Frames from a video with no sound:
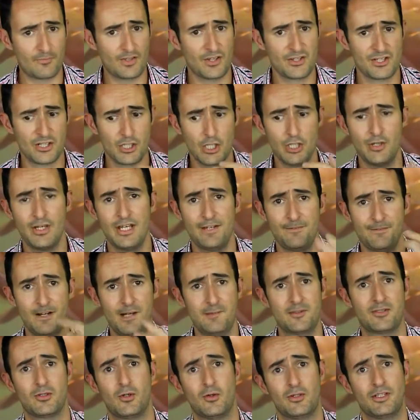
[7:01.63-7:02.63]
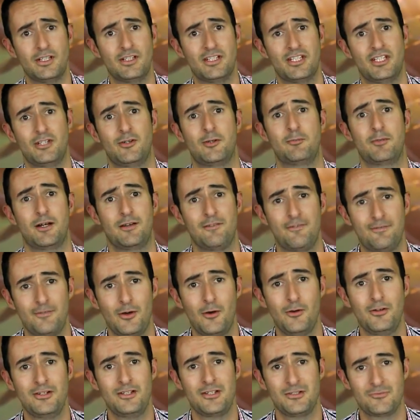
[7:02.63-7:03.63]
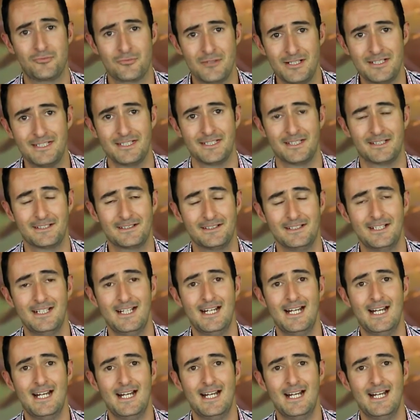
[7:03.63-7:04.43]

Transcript: So if I'm talking to you and my phone is ringing,